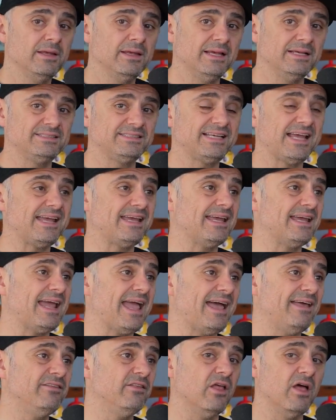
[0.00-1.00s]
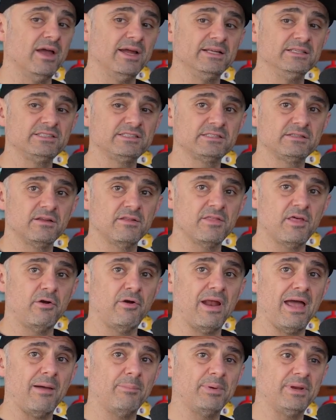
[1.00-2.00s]
is taking headlines that
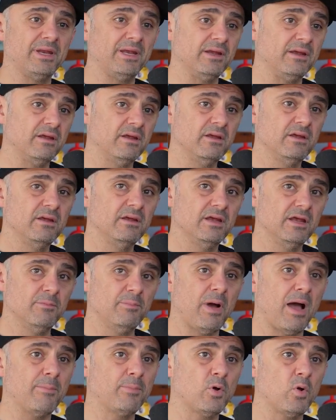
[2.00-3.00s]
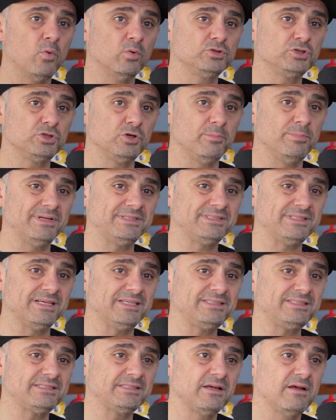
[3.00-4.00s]
are happening in pop culture
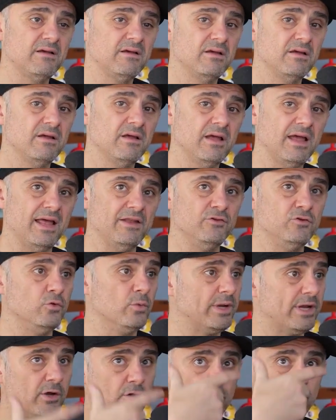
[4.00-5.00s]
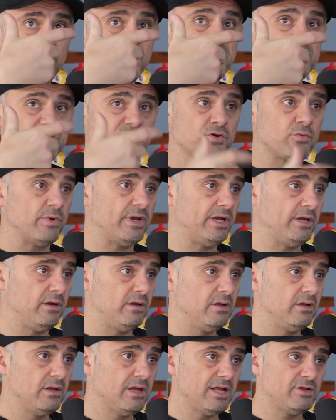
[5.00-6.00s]
business and doing a green
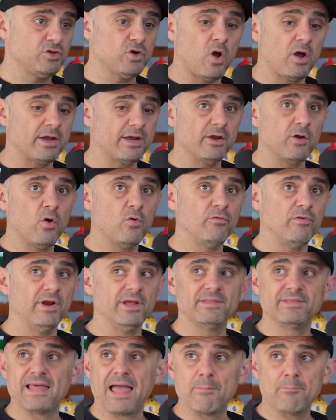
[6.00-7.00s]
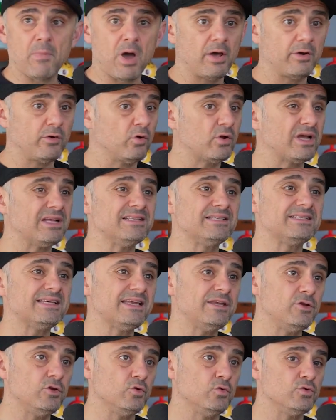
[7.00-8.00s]
screen and talking over it. That model
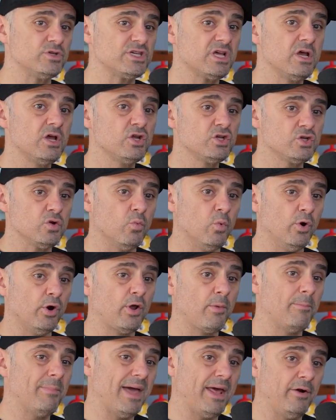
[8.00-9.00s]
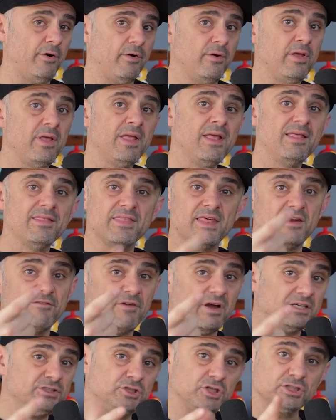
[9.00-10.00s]
continues to work better than if
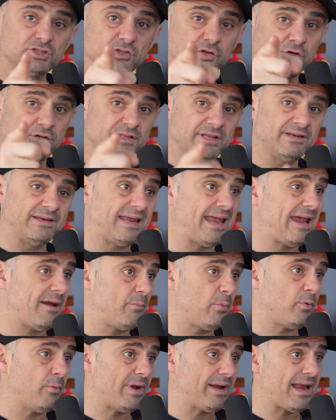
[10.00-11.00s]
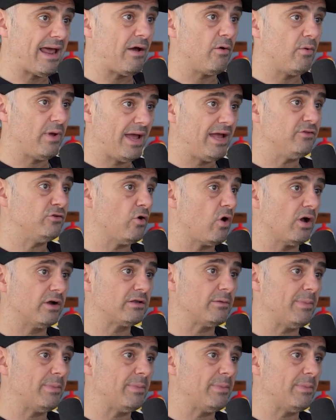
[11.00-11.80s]
I just looked in camera right now and talked